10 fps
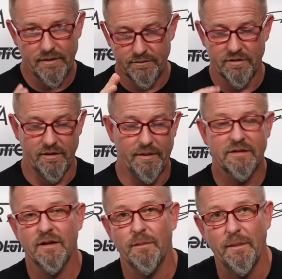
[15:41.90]

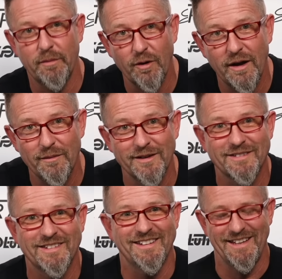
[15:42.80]
Mixed up my primer,
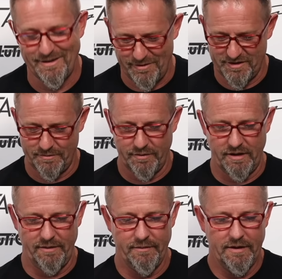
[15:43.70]
set the airbrush to
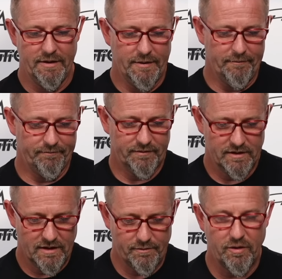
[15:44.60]
prime,
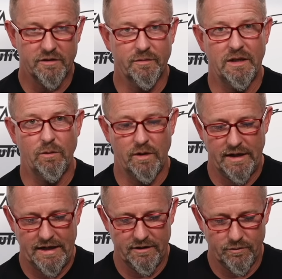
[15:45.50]
approximately 1
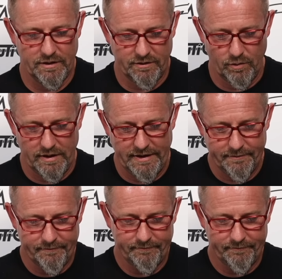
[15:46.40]
hand's width away.